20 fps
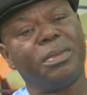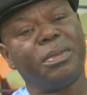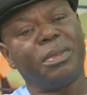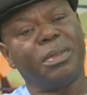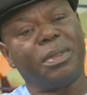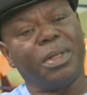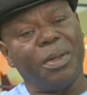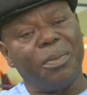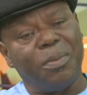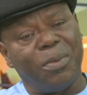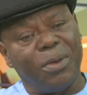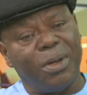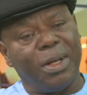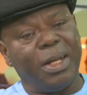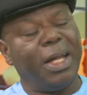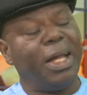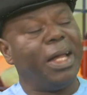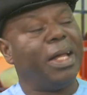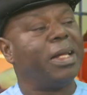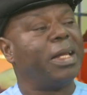cable
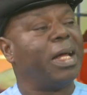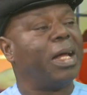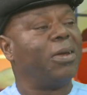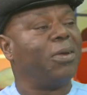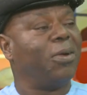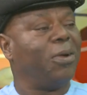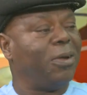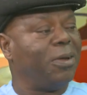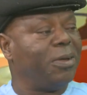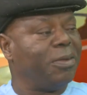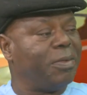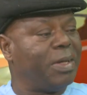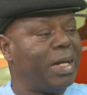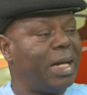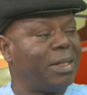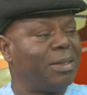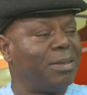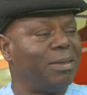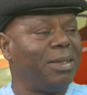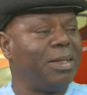laying and all of
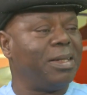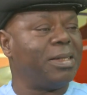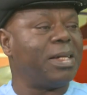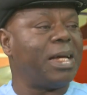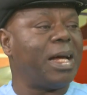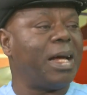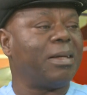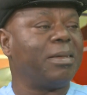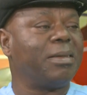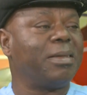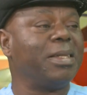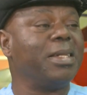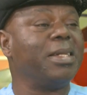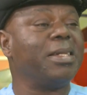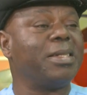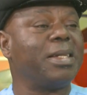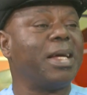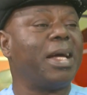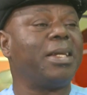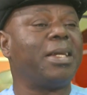that. These are
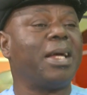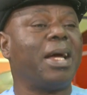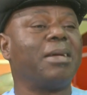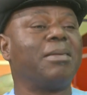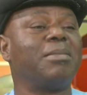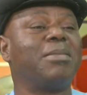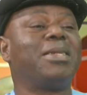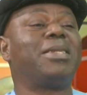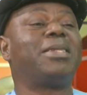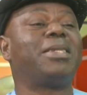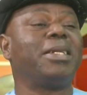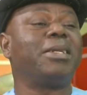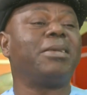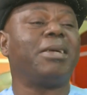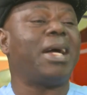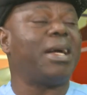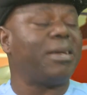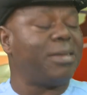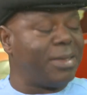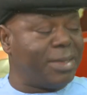things that are still
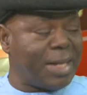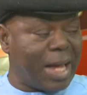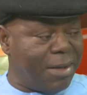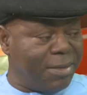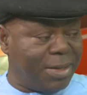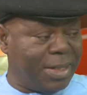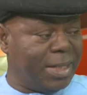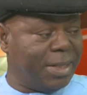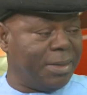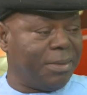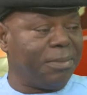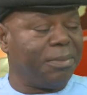astounding